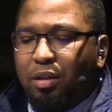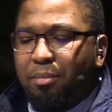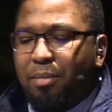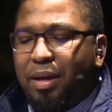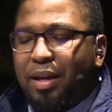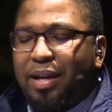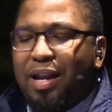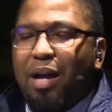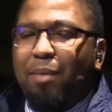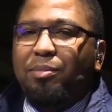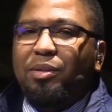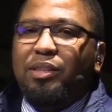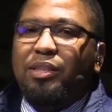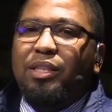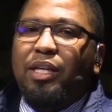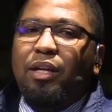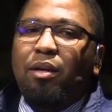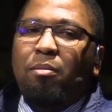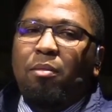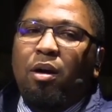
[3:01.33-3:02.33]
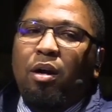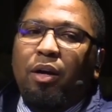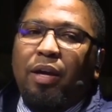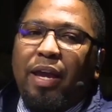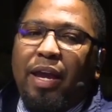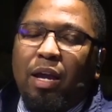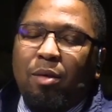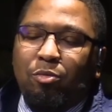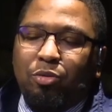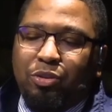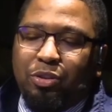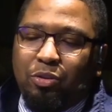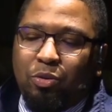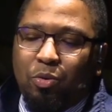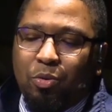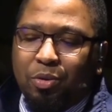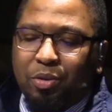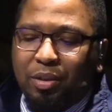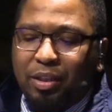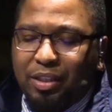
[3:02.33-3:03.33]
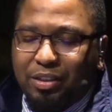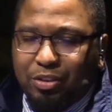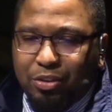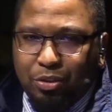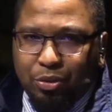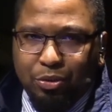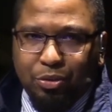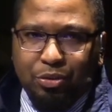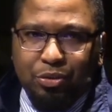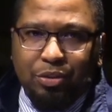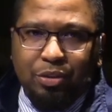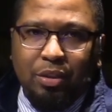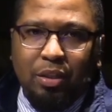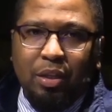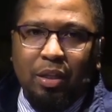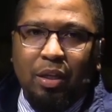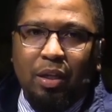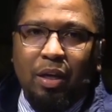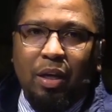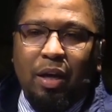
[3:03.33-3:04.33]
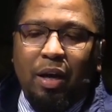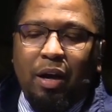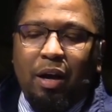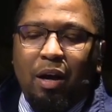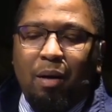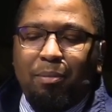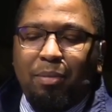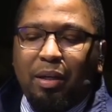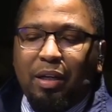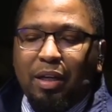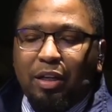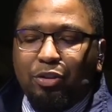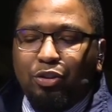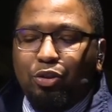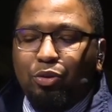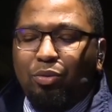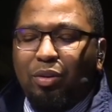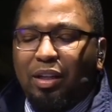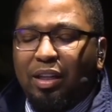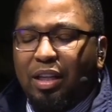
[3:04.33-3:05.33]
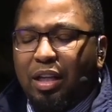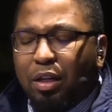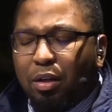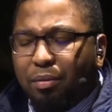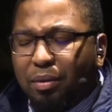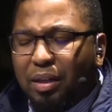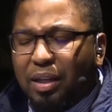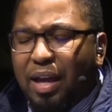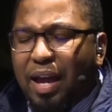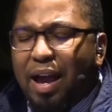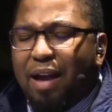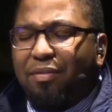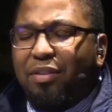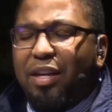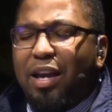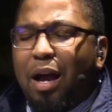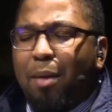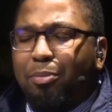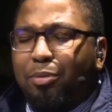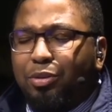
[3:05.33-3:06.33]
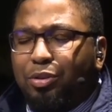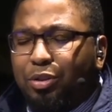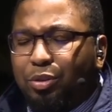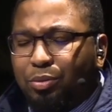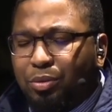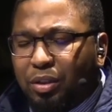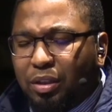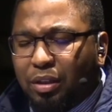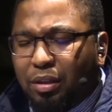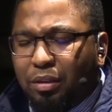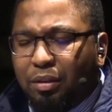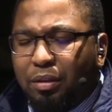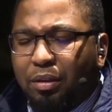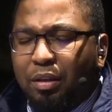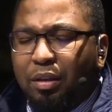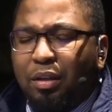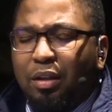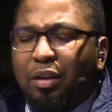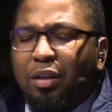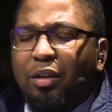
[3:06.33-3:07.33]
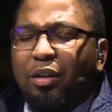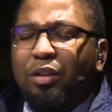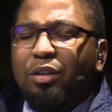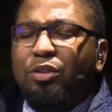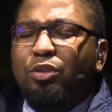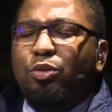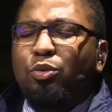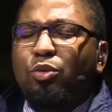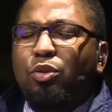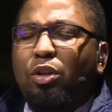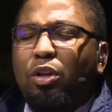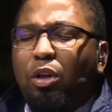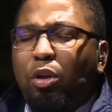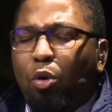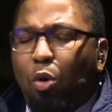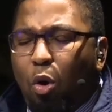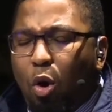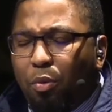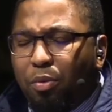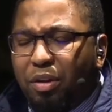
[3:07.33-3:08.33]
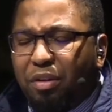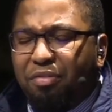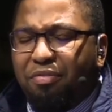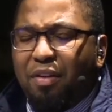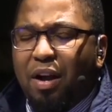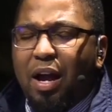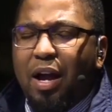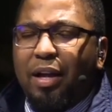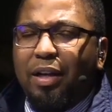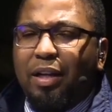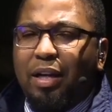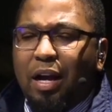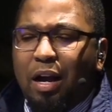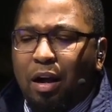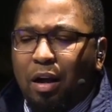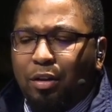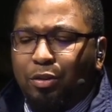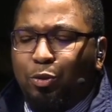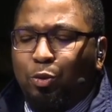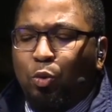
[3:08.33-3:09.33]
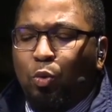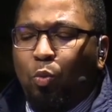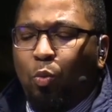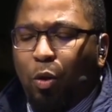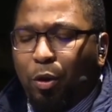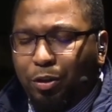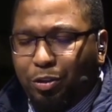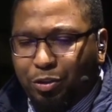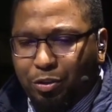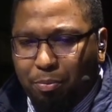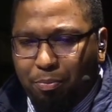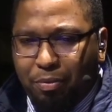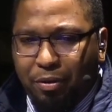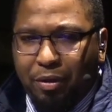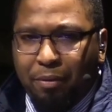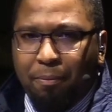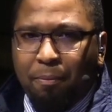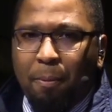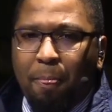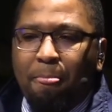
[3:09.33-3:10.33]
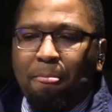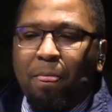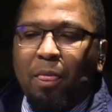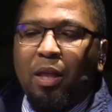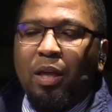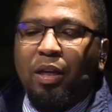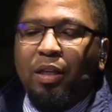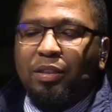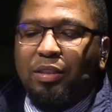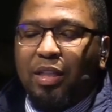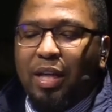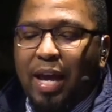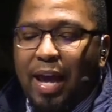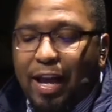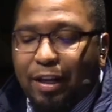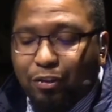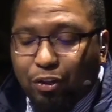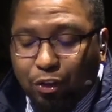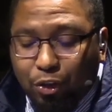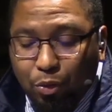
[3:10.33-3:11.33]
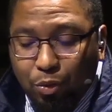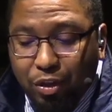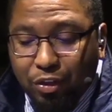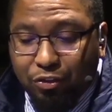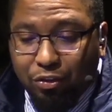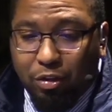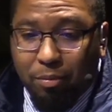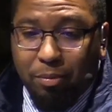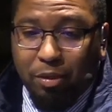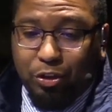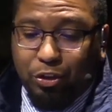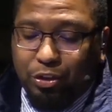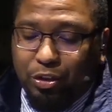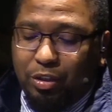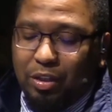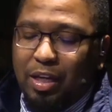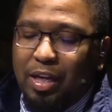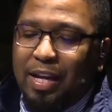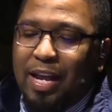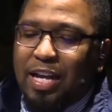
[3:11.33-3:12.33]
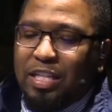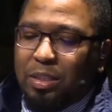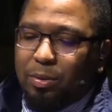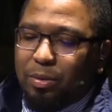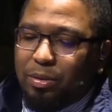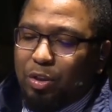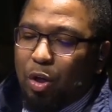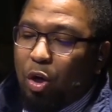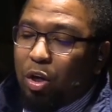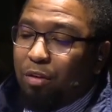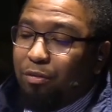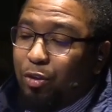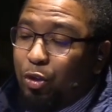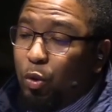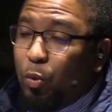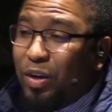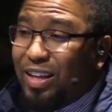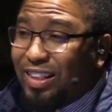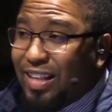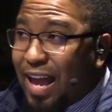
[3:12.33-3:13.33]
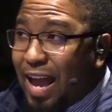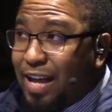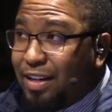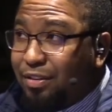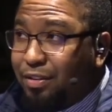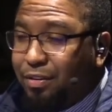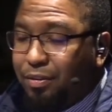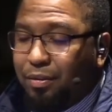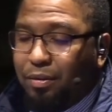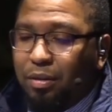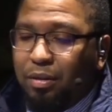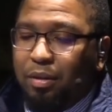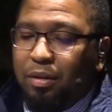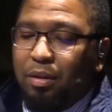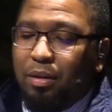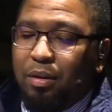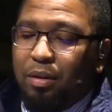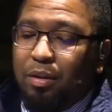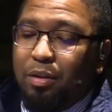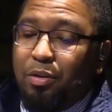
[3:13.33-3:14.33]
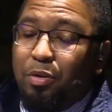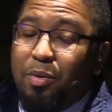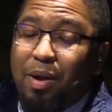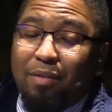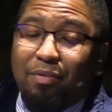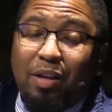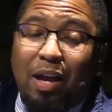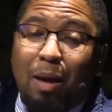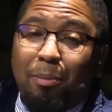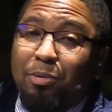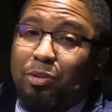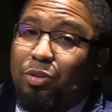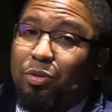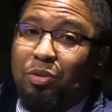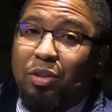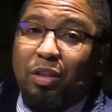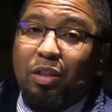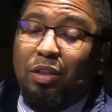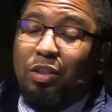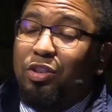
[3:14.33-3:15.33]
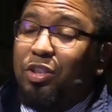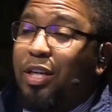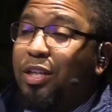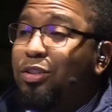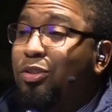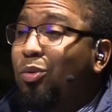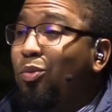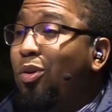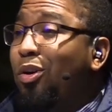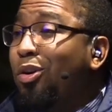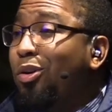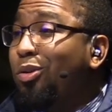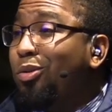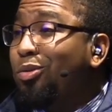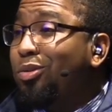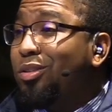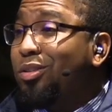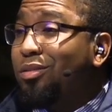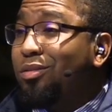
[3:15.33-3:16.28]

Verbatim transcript: And may it not be said among Hamilton Corner listeners. Uh, because you literally have the opportunity to glorify God, to worship him, to execute his commission. And as a result of doing that, you have the opportunity to change the world